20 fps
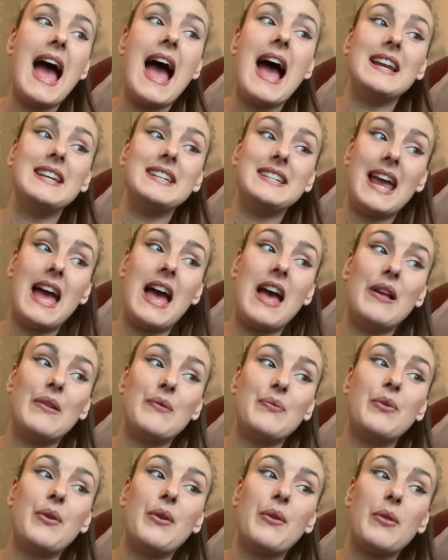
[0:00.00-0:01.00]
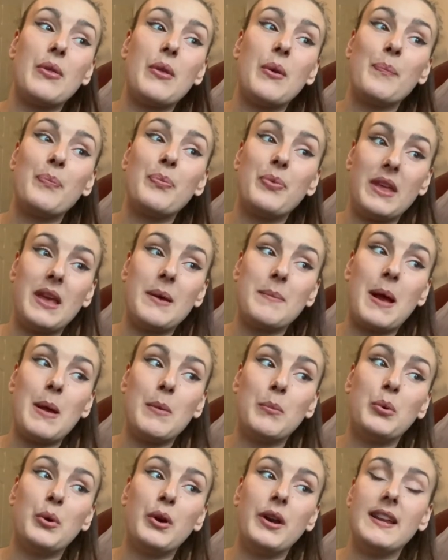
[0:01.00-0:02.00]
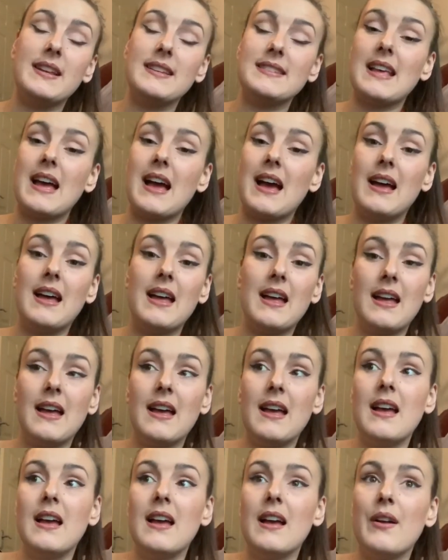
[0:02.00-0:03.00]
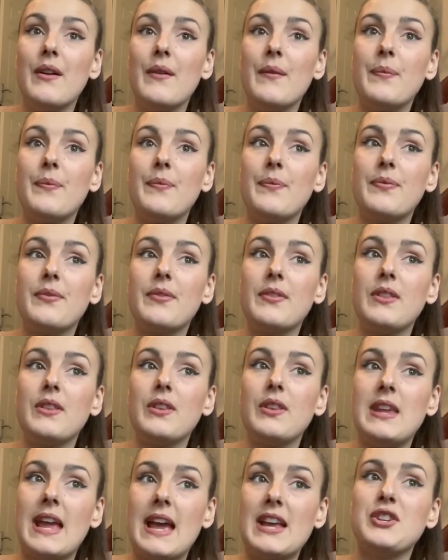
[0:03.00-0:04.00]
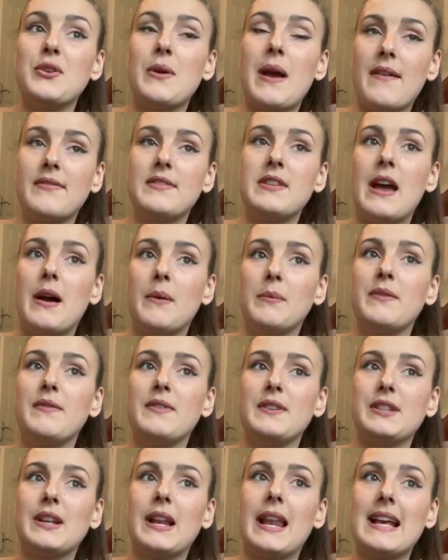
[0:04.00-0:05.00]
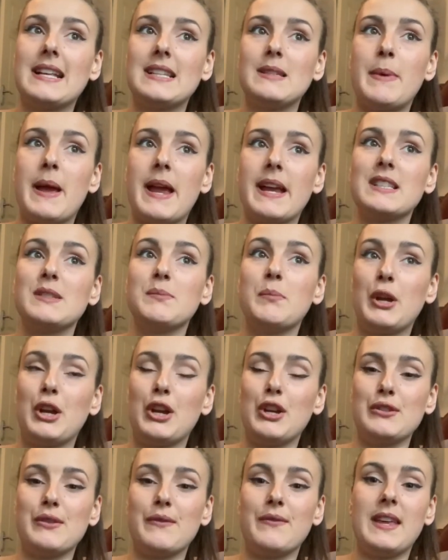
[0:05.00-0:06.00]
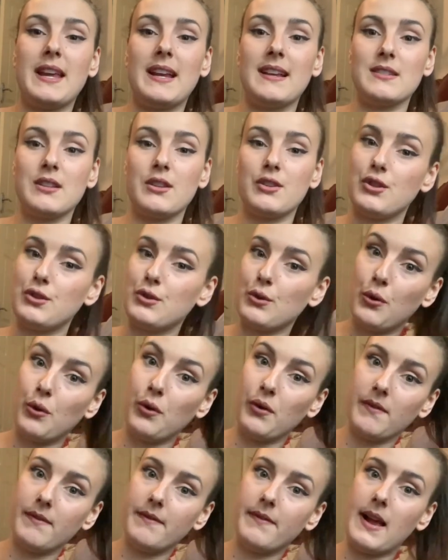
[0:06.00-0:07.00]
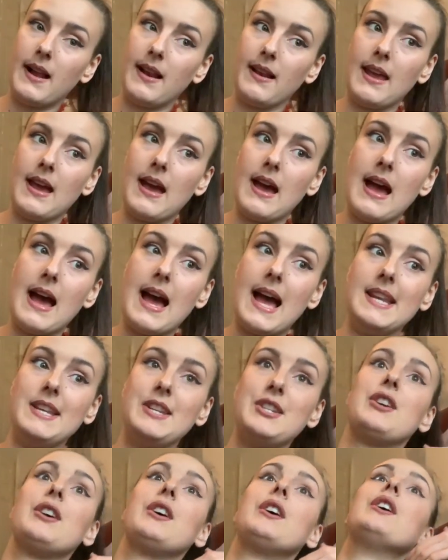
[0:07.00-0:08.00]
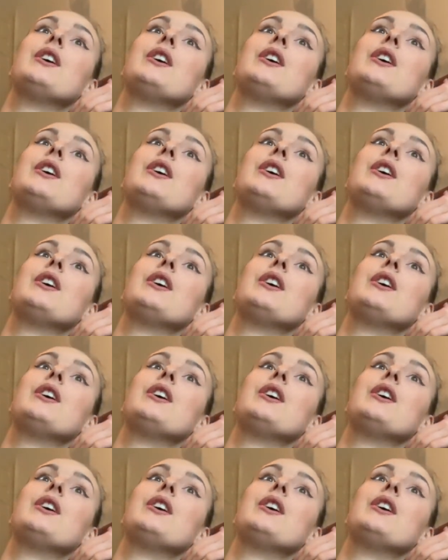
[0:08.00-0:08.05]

And yet, the, the, the main point is that yes, you have to help the physical aspects because of things such as organ failure and